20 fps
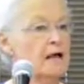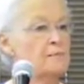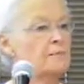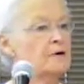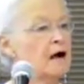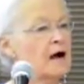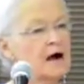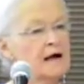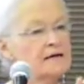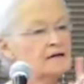
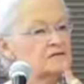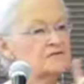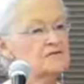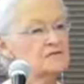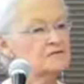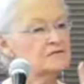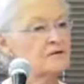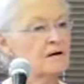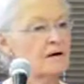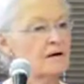But I didn't
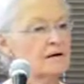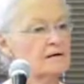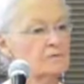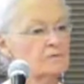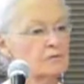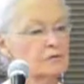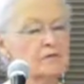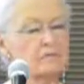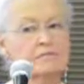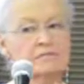start
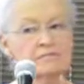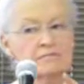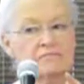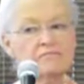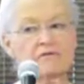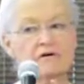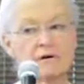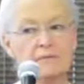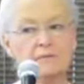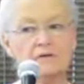with
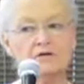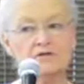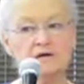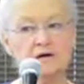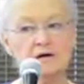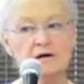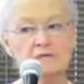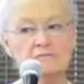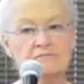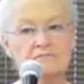very much
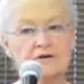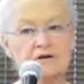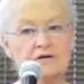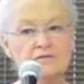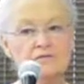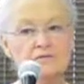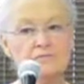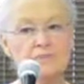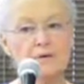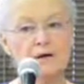
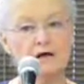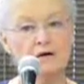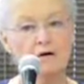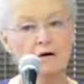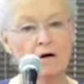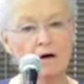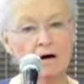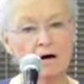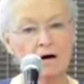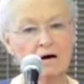confidence
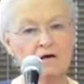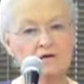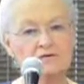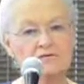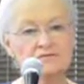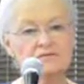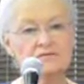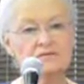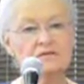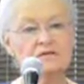
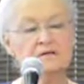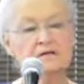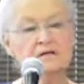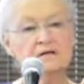because